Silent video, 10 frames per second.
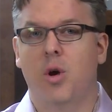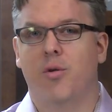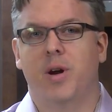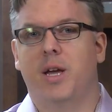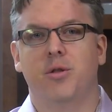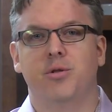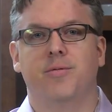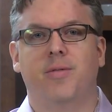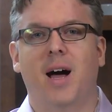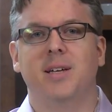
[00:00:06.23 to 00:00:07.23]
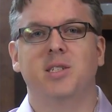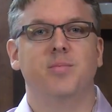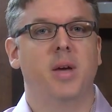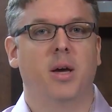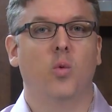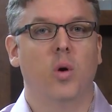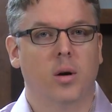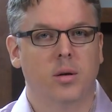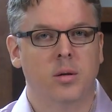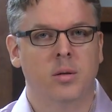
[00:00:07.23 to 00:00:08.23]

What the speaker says: or any other device to make it work.